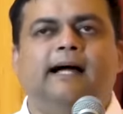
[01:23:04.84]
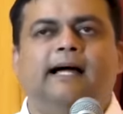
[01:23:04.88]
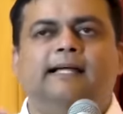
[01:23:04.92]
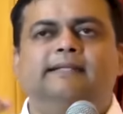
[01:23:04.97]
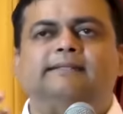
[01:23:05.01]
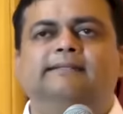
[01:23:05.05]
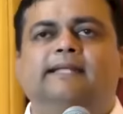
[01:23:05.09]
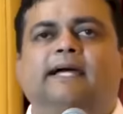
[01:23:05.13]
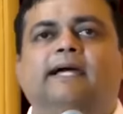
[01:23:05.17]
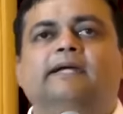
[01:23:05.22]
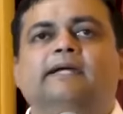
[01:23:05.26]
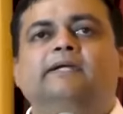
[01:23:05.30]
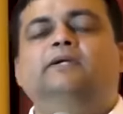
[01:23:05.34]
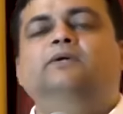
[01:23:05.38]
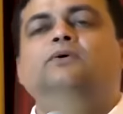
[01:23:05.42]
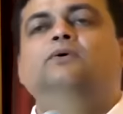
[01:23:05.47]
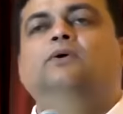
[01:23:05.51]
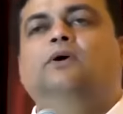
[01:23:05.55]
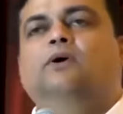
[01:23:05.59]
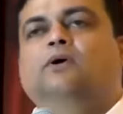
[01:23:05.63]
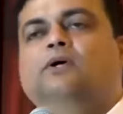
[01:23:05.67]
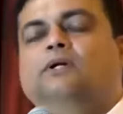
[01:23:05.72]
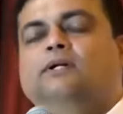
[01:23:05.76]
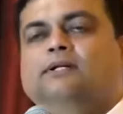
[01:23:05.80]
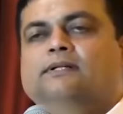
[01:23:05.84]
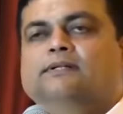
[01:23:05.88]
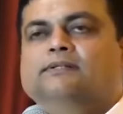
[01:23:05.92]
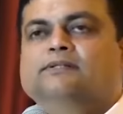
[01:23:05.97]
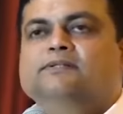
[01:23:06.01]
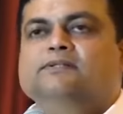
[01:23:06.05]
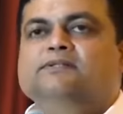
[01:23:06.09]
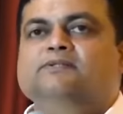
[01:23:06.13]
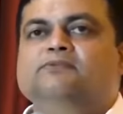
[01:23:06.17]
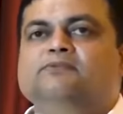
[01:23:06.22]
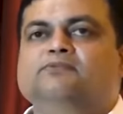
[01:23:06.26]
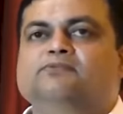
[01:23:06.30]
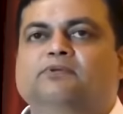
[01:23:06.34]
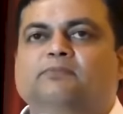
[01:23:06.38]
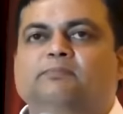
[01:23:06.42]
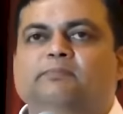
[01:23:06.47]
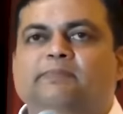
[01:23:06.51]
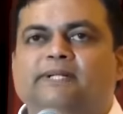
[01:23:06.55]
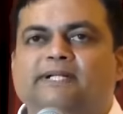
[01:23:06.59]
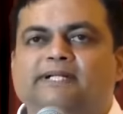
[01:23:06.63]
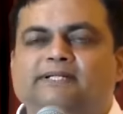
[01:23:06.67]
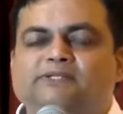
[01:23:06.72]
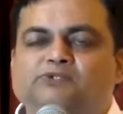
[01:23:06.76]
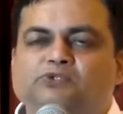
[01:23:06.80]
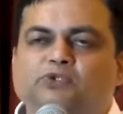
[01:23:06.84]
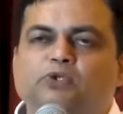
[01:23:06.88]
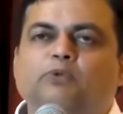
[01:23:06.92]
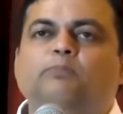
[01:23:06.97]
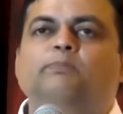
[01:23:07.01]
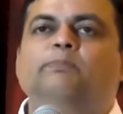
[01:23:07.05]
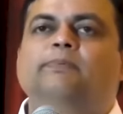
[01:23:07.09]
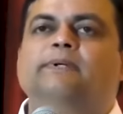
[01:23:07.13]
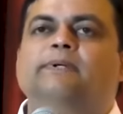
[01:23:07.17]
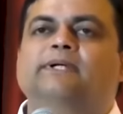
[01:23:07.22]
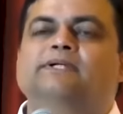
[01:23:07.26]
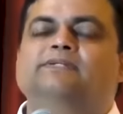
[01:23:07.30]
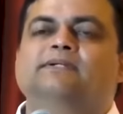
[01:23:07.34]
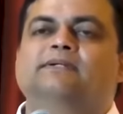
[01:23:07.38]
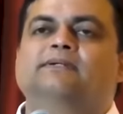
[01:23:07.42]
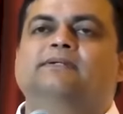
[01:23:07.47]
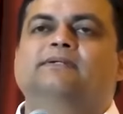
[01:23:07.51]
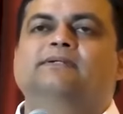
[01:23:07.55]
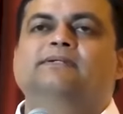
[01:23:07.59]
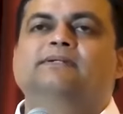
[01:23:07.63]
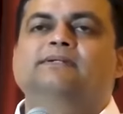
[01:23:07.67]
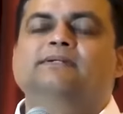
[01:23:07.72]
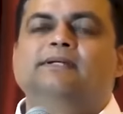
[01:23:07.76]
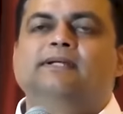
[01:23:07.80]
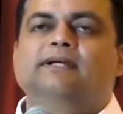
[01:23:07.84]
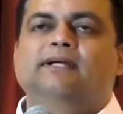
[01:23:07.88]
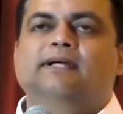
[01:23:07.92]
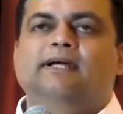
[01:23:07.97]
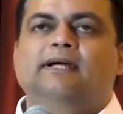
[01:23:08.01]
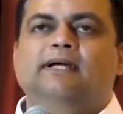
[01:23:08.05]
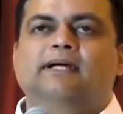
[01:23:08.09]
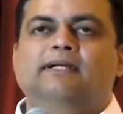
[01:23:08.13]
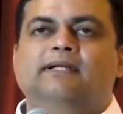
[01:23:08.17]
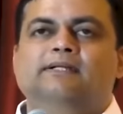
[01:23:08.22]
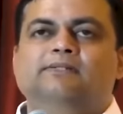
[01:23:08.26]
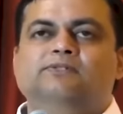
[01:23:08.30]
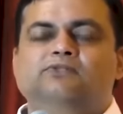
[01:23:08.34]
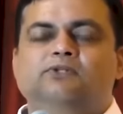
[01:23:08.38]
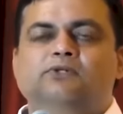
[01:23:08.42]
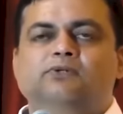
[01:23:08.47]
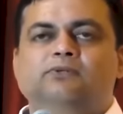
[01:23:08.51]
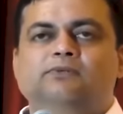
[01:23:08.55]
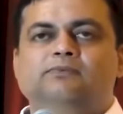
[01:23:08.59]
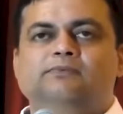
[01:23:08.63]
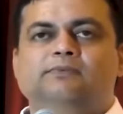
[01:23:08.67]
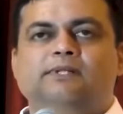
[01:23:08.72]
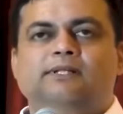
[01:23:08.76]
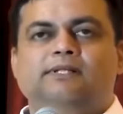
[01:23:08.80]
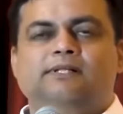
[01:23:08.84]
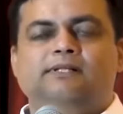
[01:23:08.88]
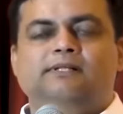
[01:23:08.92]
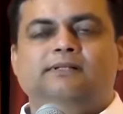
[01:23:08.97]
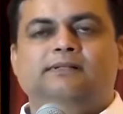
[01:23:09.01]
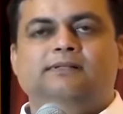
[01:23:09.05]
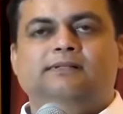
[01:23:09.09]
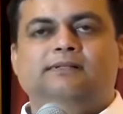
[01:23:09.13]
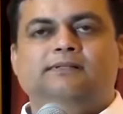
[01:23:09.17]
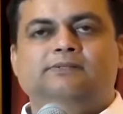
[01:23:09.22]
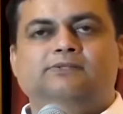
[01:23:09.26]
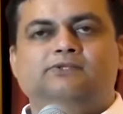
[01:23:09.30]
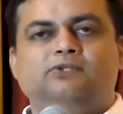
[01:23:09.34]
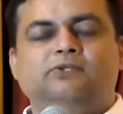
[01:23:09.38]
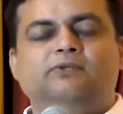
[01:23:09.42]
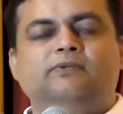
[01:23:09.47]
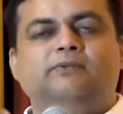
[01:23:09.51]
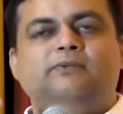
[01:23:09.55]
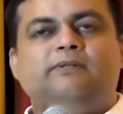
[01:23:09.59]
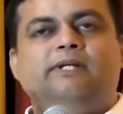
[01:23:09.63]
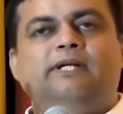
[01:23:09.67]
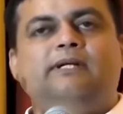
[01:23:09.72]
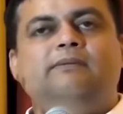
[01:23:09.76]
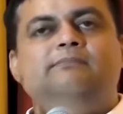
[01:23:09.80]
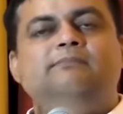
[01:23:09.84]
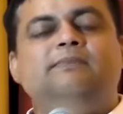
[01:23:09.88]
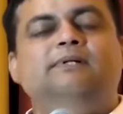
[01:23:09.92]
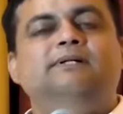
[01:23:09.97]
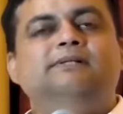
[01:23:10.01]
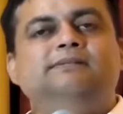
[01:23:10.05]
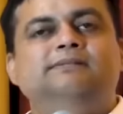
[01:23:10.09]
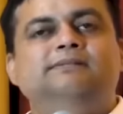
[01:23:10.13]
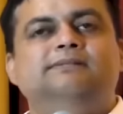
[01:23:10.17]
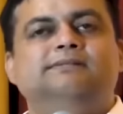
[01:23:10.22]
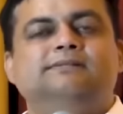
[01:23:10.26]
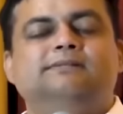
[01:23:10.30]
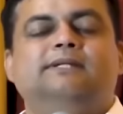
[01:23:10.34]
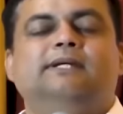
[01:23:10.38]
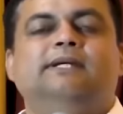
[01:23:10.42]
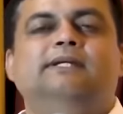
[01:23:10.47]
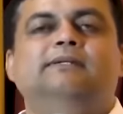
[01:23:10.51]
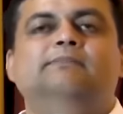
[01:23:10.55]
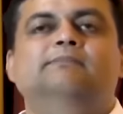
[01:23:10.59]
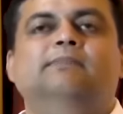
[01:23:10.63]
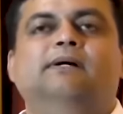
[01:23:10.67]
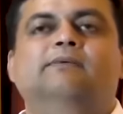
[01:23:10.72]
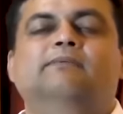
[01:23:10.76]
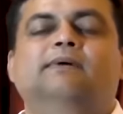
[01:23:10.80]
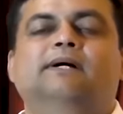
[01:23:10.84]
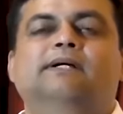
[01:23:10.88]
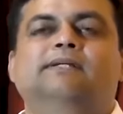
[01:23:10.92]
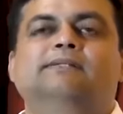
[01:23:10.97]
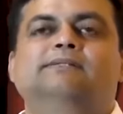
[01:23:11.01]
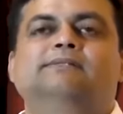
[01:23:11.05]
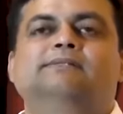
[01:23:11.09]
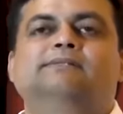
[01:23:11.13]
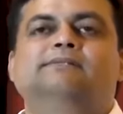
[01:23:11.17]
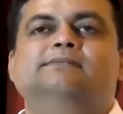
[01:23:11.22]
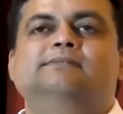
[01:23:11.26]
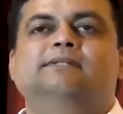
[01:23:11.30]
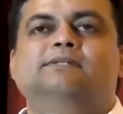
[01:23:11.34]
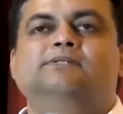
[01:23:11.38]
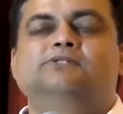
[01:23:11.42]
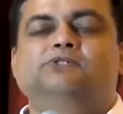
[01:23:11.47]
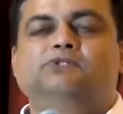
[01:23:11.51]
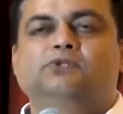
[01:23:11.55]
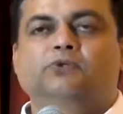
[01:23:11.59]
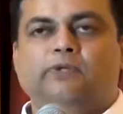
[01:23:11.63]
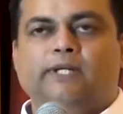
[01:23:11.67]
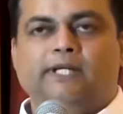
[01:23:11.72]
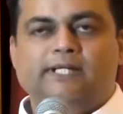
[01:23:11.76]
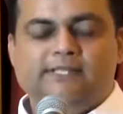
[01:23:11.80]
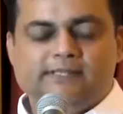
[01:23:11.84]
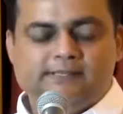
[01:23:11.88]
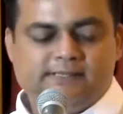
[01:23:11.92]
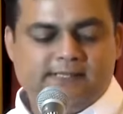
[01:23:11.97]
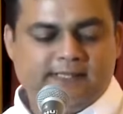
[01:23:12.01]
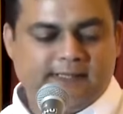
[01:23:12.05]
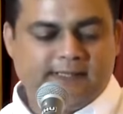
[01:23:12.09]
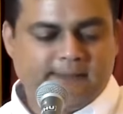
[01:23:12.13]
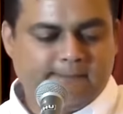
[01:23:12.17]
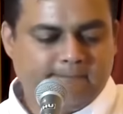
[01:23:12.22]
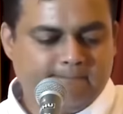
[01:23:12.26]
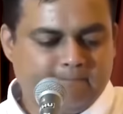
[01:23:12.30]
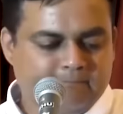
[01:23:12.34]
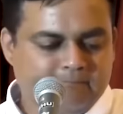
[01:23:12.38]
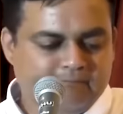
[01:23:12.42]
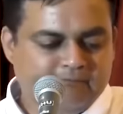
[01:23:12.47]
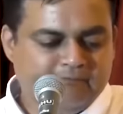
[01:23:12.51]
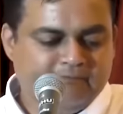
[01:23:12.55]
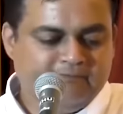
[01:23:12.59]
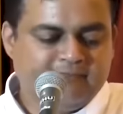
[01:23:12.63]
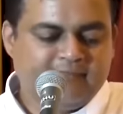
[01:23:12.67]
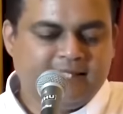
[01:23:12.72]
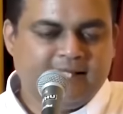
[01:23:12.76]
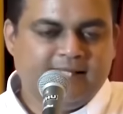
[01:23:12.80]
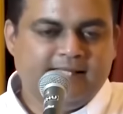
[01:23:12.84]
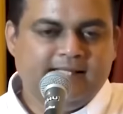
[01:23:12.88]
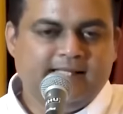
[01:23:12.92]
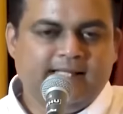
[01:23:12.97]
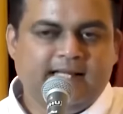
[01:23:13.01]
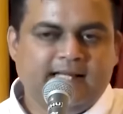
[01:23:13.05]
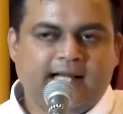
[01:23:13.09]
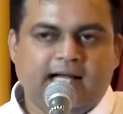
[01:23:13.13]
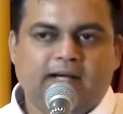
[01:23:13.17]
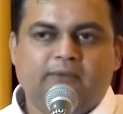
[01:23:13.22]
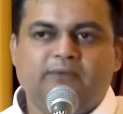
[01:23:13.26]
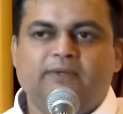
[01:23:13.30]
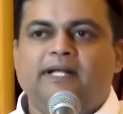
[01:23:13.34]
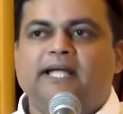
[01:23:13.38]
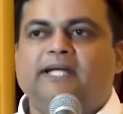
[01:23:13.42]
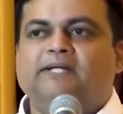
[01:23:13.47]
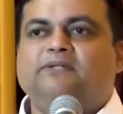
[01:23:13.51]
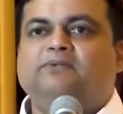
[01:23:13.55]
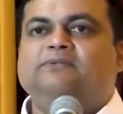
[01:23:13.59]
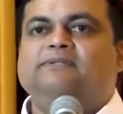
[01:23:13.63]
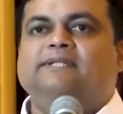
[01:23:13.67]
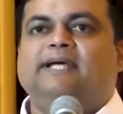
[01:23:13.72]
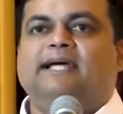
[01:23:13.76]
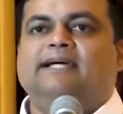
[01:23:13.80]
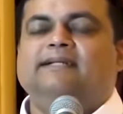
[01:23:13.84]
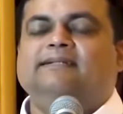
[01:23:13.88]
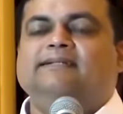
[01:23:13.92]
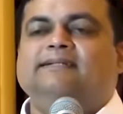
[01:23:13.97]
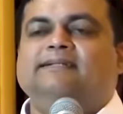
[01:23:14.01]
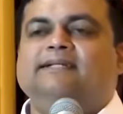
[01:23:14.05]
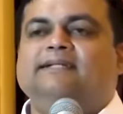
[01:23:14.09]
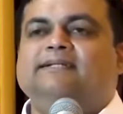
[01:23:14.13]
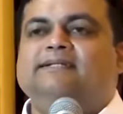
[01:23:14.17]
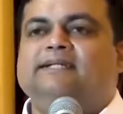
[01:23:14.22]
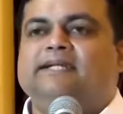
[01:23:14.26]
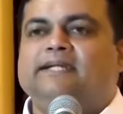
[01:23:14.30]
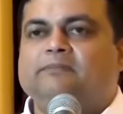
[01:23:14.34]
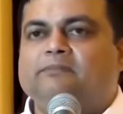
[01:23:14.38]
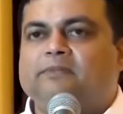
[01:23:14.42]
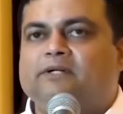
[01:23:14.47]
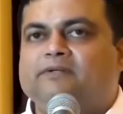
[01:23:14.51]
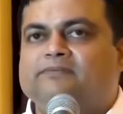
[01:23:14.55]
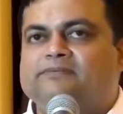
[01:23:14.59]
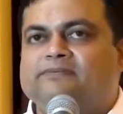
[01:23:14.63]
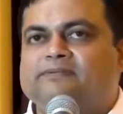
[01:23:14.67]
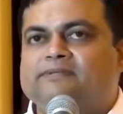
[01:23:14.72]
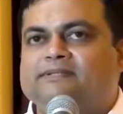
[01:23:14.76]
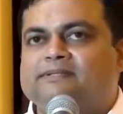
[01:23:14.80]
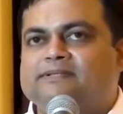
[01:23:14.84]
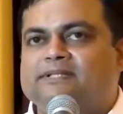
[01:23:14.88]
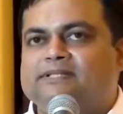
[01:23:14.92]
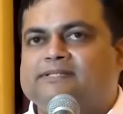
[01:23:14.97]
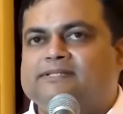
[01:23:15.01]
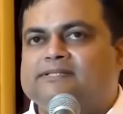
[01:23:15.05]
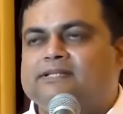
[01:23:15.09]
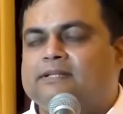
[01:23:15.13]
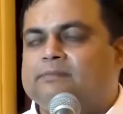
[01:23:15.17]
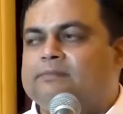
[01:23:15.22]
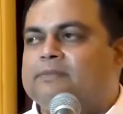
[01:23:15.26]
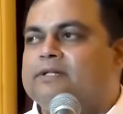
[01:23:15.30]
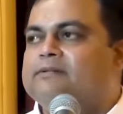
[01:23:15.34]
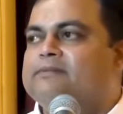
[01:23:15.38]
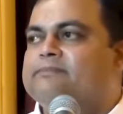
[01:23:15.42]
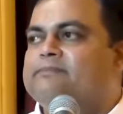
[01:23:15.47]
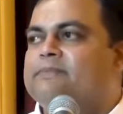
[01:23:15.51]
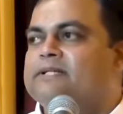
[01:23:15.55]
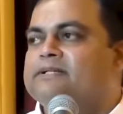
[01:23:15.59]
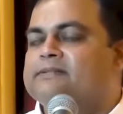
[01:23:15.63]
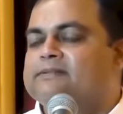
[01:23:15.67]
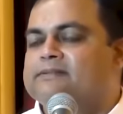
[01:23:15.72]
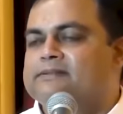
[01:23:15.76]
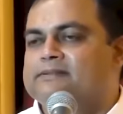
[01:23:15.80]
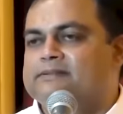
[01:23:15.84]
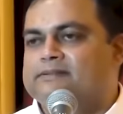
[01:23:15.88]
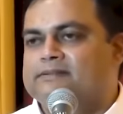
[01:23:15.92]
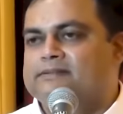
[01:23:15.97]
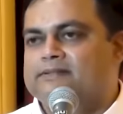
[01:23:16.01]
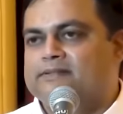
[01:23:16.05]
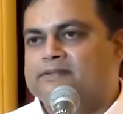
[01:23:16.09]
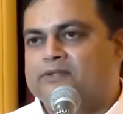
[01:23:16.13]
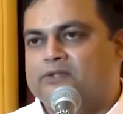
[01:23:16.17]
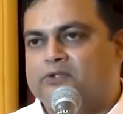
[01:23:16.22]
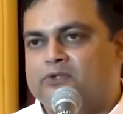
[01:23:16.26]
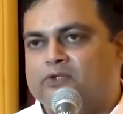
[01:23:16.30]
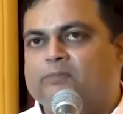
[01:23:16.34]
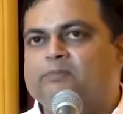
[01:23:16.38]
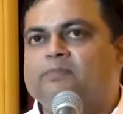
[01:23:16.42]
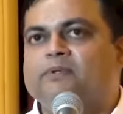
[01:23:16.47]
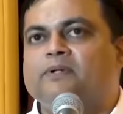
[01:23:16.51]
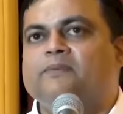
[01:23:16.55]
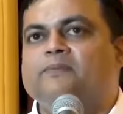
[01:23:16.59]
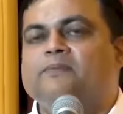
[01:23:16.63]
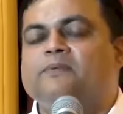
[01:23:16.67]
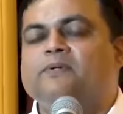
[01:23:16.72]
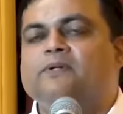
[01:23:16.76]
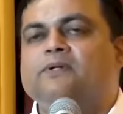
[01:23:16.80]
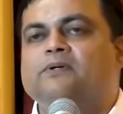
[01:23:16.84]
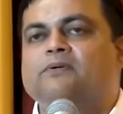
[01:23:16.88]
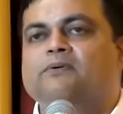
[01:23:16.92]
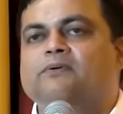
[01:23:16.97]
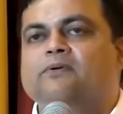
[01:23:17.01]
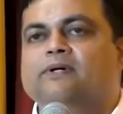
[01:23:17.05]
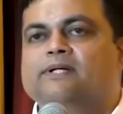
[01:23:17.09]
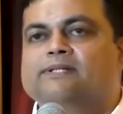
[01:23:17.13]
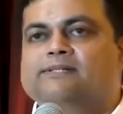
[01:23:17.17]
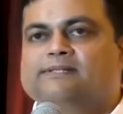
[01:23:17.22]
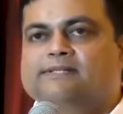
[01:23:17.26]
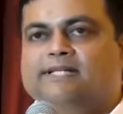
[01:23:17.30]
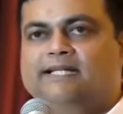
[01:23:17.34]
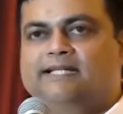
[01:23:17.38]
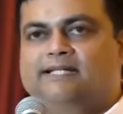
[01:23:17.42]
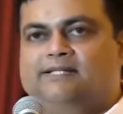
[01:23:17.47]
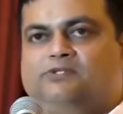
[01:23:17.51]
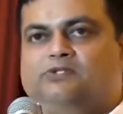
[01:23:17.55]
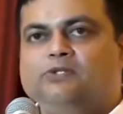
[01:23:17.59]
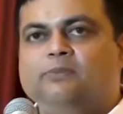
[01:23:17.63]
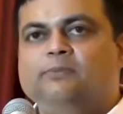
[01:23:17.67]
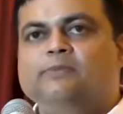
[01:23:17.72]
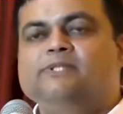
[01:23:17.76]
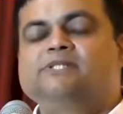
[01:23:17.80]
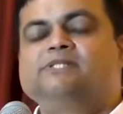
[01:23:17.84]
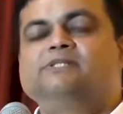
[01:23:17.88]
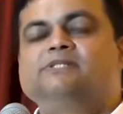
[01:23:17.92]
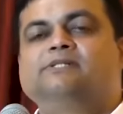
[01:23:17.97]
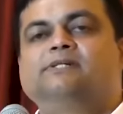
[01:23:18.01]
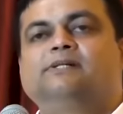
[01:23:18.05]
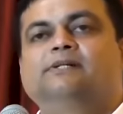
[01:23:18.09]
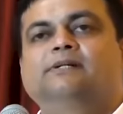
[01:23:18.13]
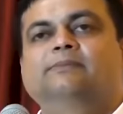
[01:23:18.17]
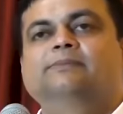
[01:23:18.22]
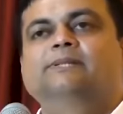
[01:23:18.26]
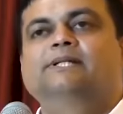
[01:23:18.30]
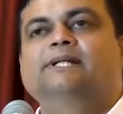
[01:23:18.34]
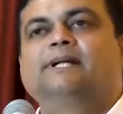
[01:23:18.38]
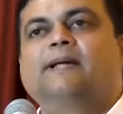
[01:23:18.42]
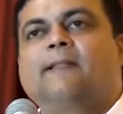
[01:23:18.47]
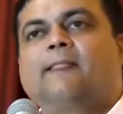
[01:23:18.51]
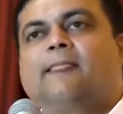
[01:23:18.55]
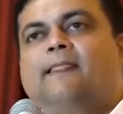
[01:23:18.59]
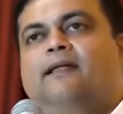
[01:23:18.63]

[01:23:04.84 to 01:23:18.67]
I thank you all for being so patient and so immersed in Bhagwan's stories. I would like to thank the team of the Samarpan group who has taken so much trouble